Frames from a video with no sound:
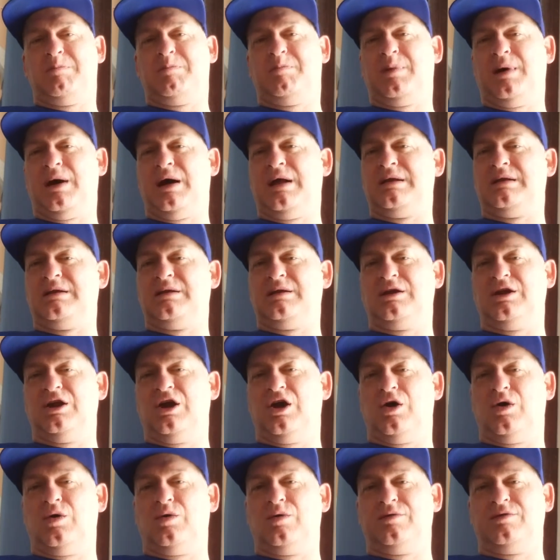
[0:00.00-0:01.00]
But
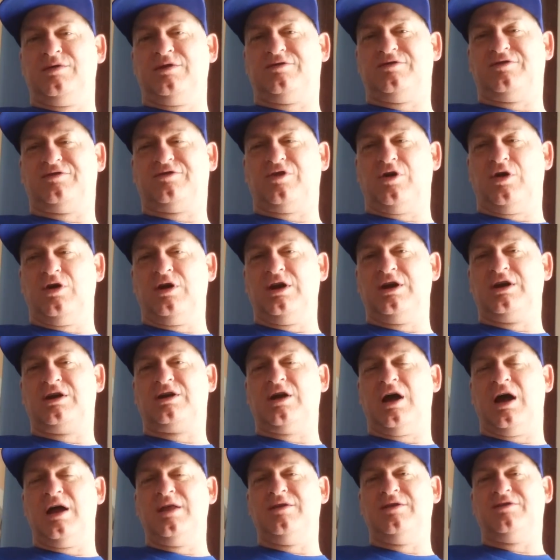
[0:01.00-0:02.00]
this
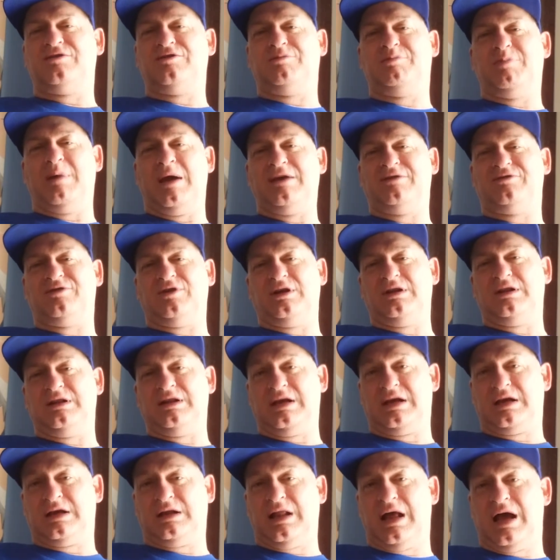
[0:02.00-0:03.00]
is basically
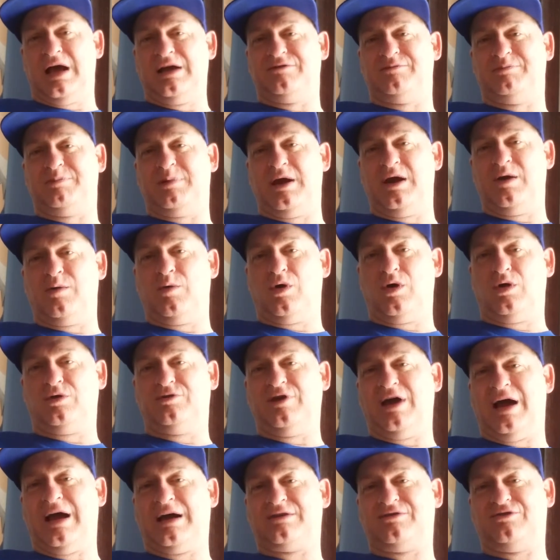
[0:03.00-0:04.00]
legalized payroll
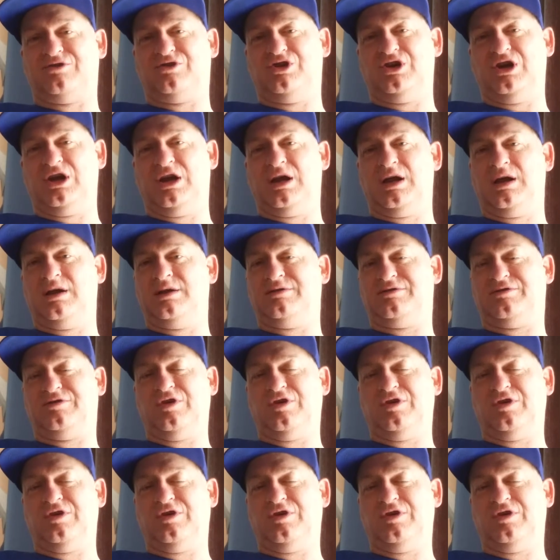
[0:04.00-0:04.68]
tax cheating.